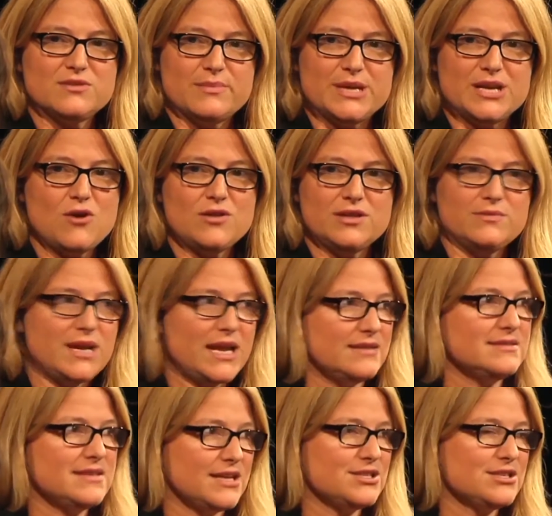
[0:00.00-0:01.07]
I mean, Hollywood
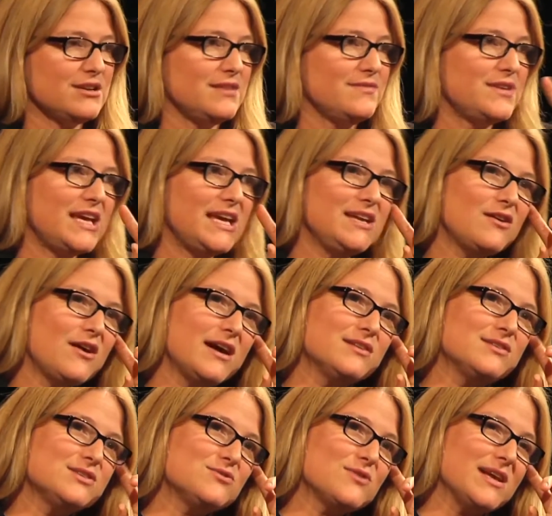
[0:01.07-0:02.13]
has such a kind of keen eye on
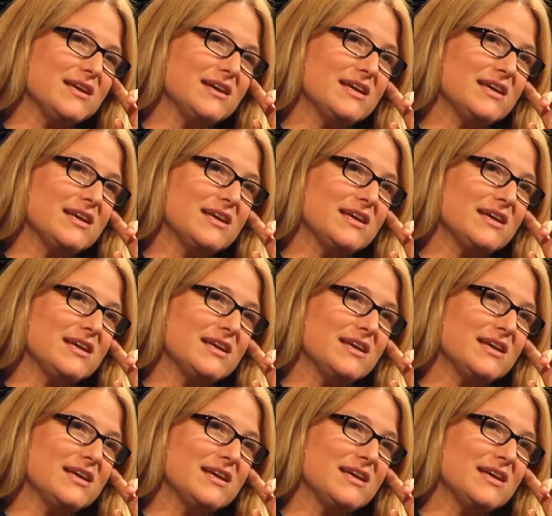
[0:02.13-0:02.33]
Australia.